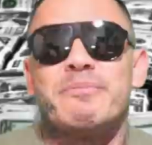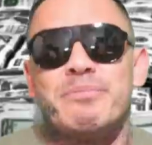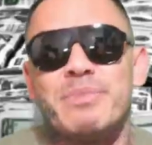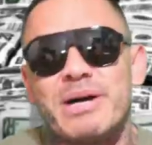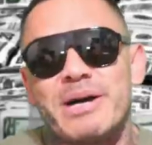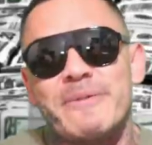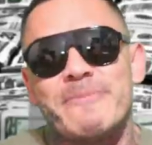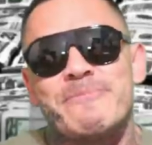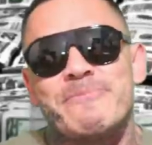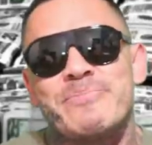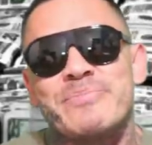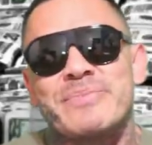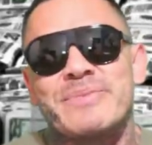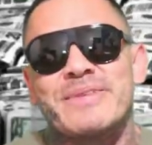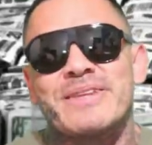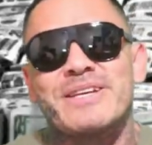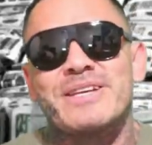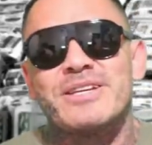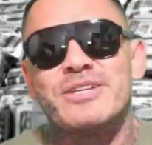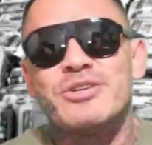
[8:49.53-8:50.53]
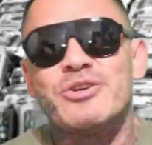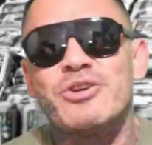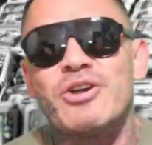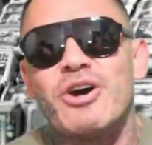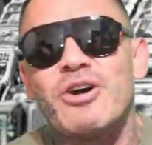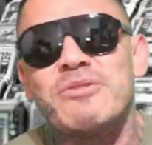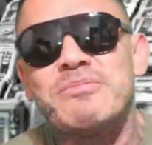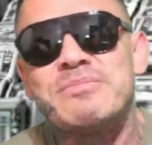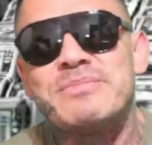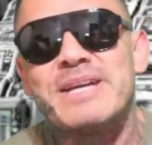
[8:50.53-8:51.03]
But you
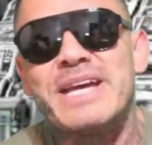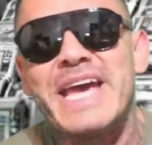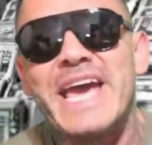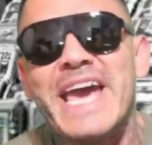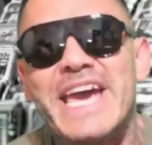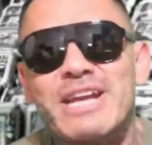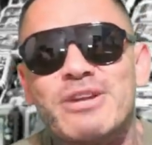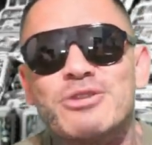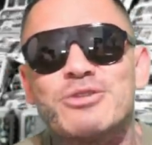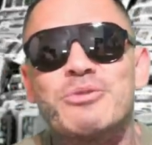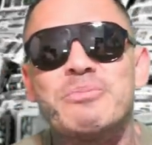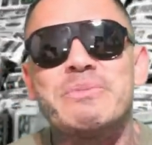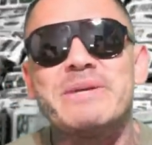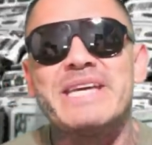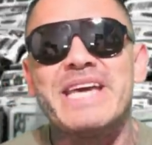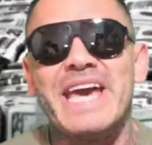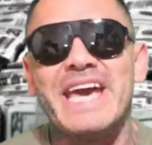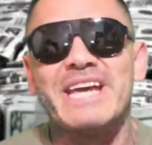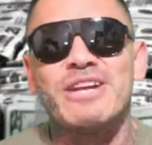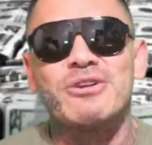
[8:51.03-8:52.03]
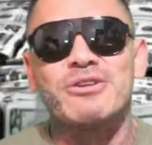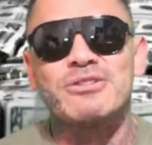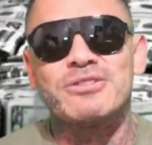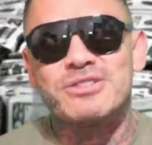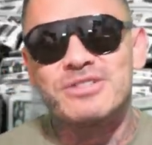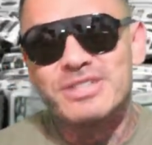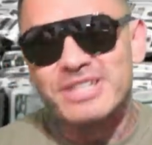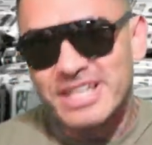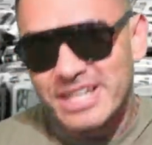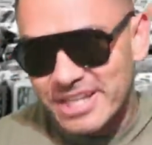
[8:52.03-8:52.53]
know, haters will be
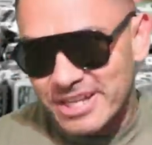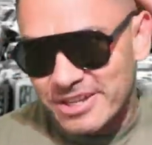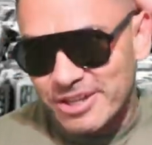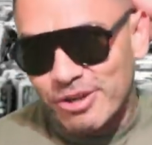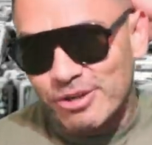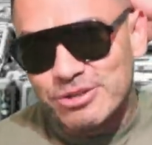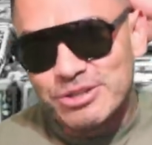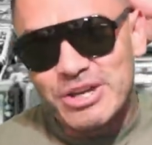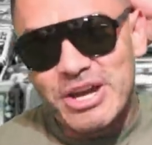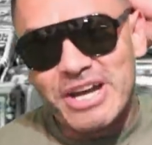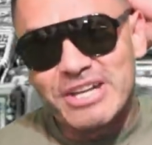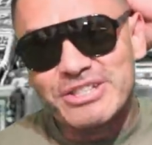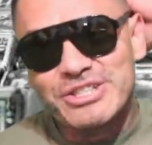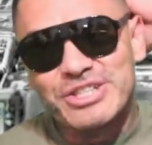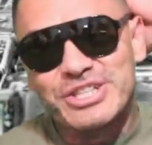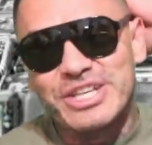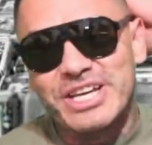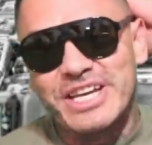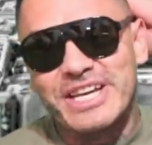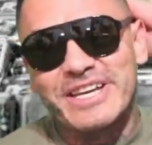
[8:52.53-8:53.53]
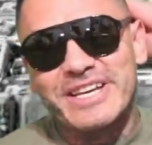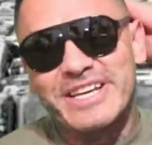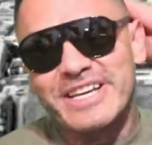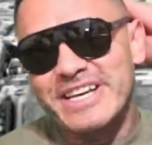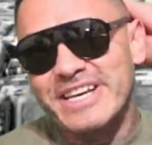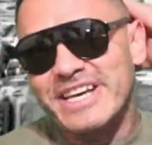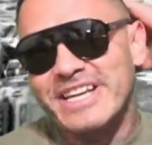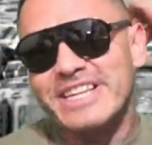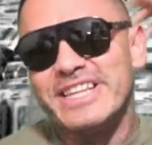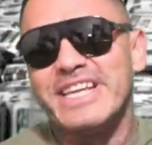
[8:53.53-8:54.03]
haters. They'll talk shit.
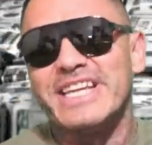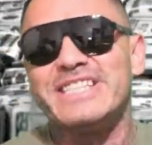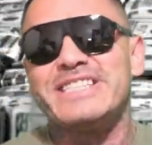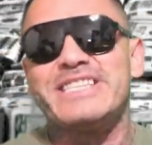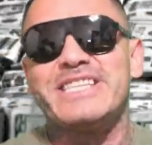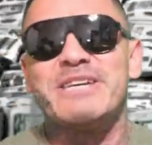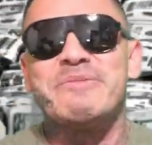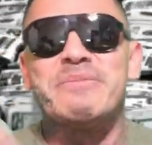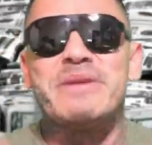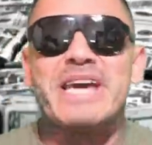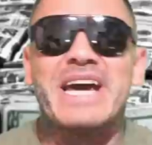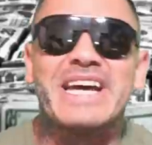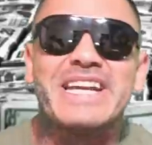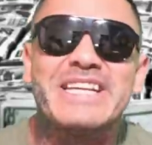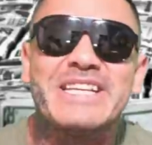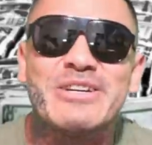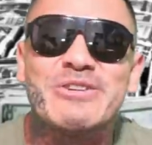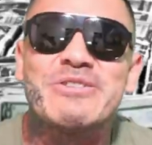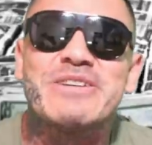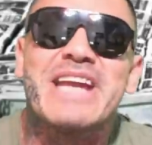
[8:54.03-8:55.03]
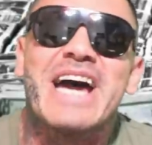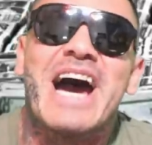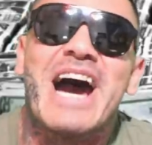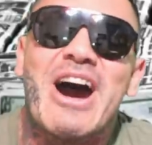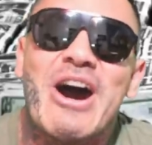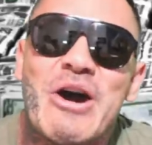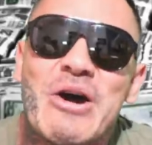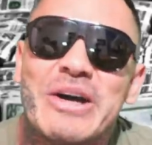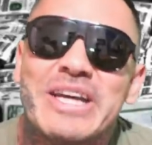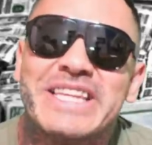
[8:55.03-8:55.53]
They see me on here
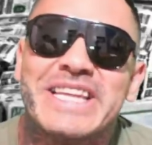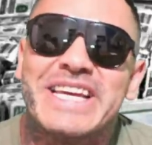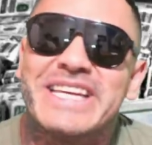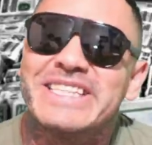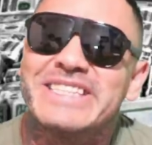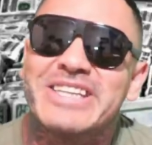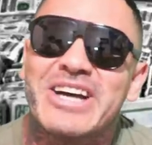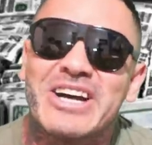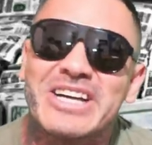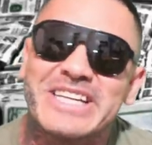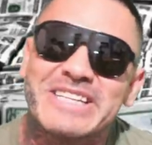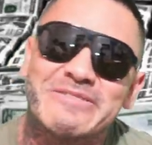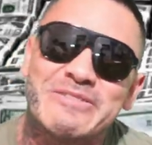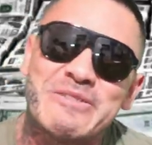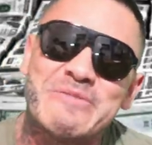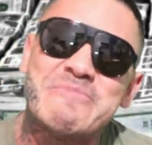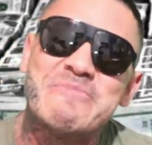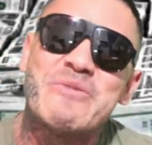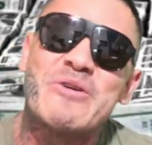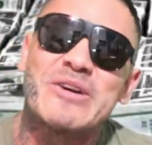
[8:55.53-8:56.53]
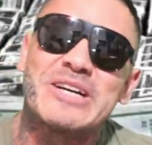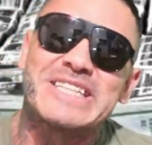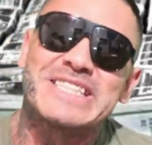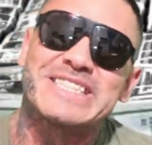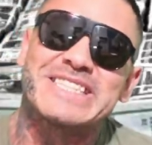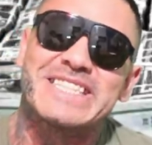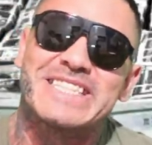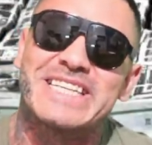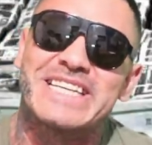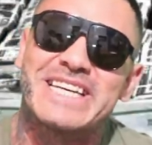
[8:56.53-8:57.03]
now and they talk even more
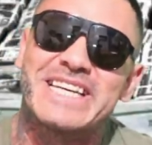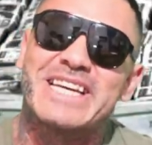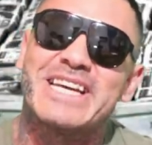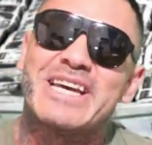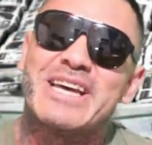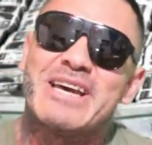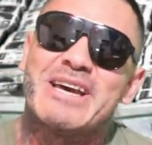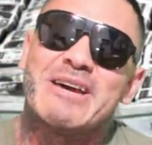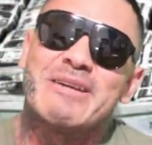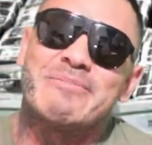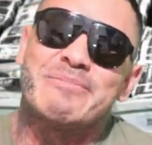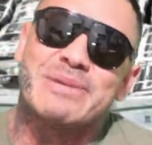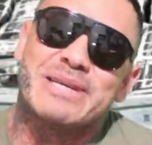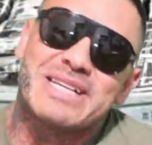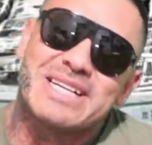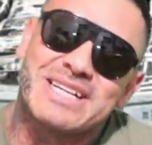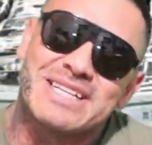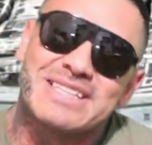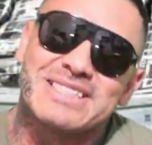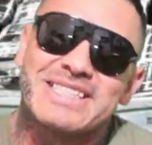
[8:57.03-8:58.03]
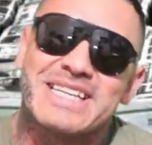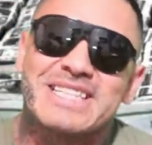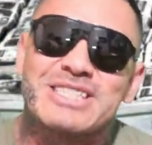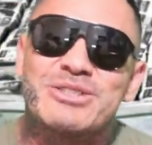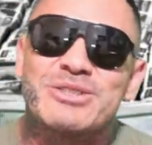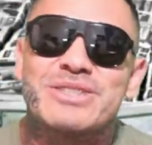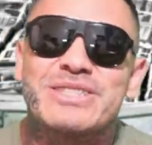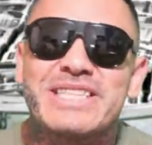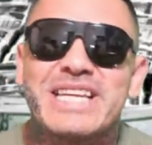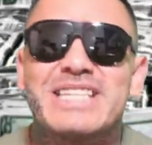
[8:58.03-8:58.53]
shit because
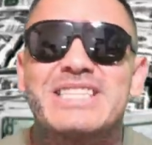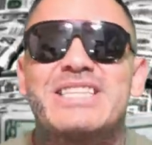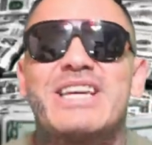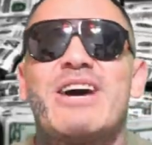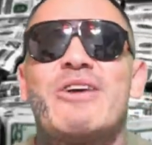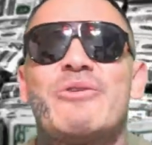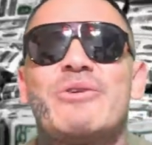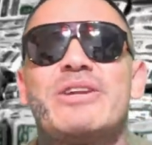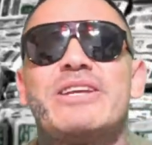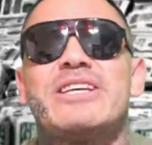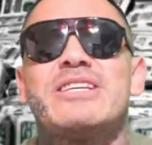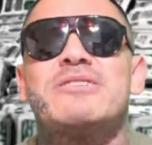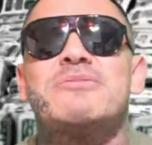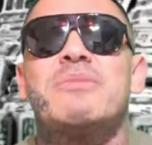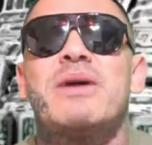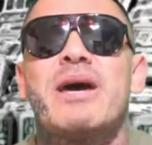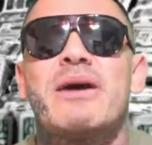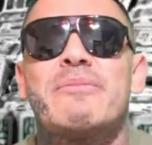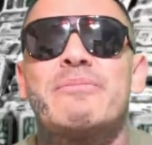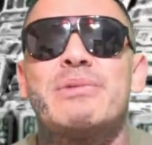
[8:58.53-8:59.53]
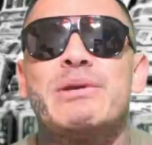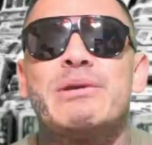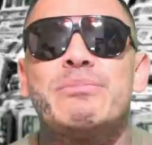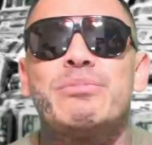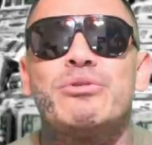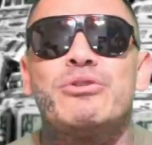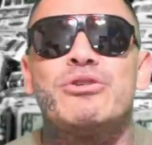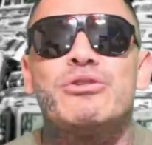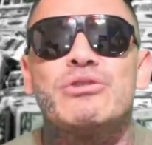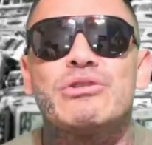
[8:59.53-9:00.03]
that's that's how it is, man.
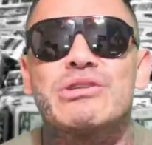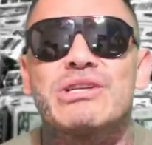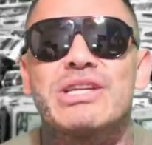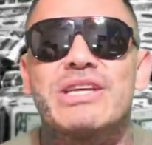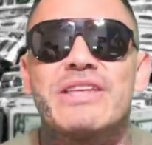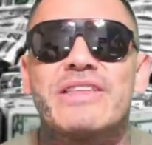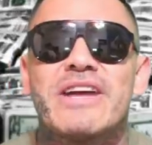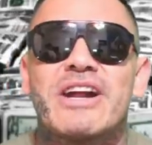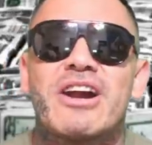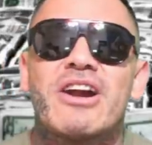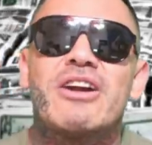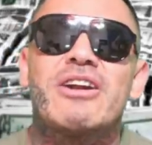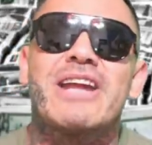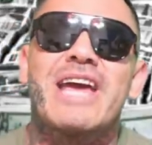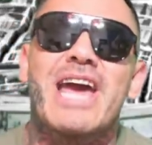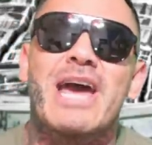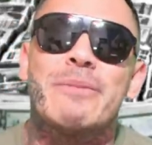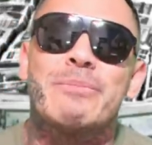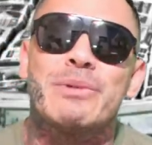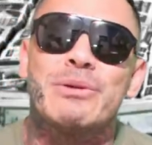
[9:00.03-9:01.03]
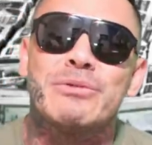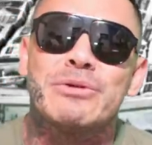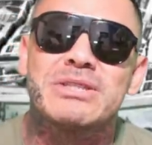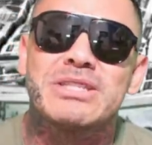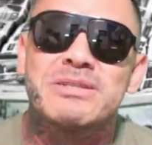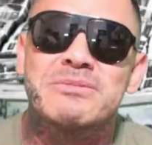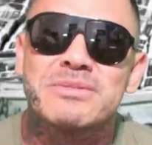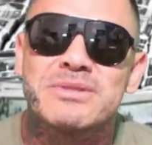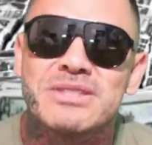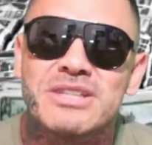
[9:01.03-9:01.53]
People usually that are unhappy
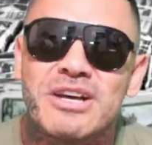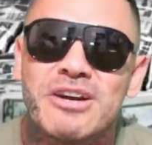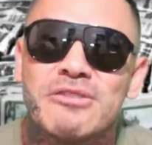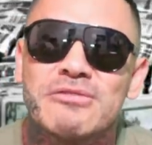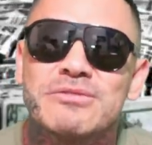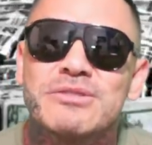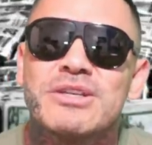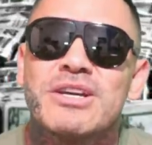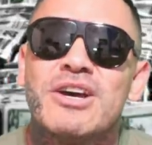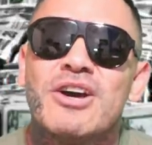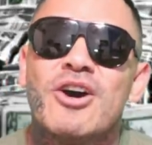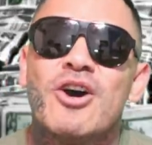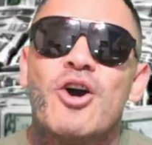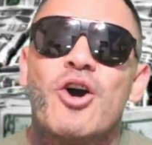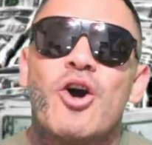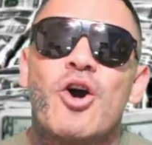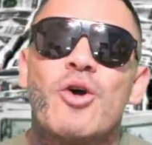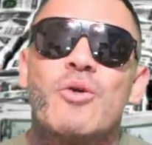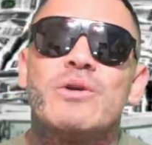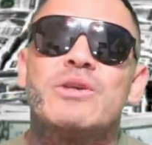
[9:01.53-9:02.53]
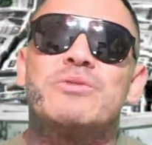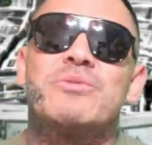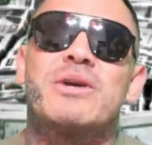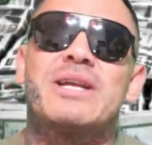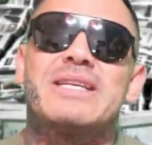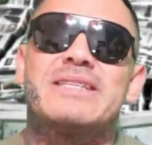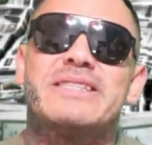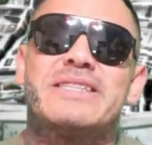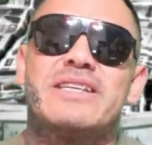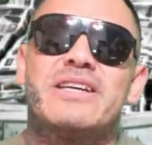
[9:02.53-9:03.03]
with themselves always
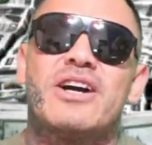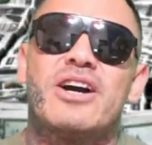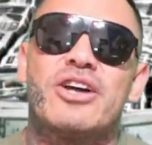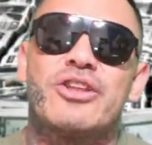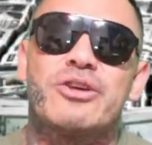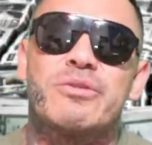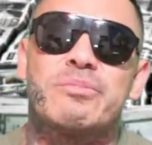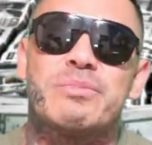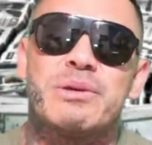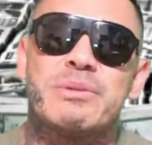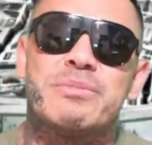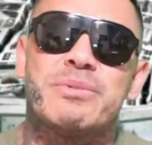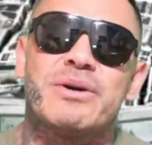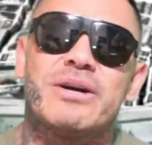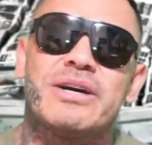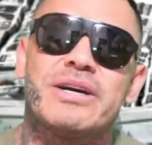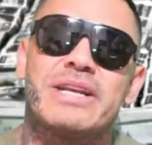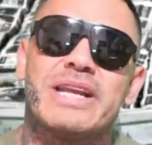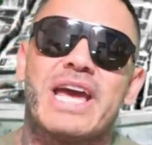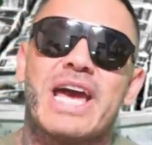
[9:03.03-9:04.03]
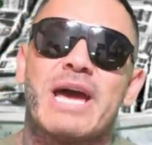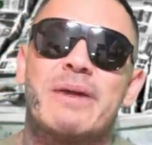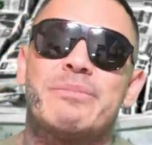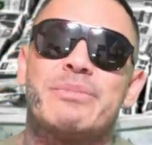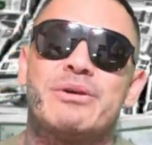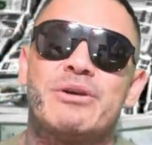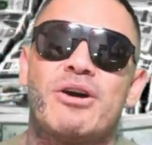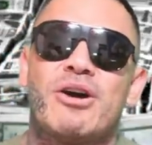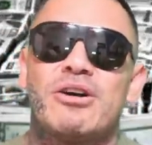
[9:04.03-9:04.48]
want to see other people unhappy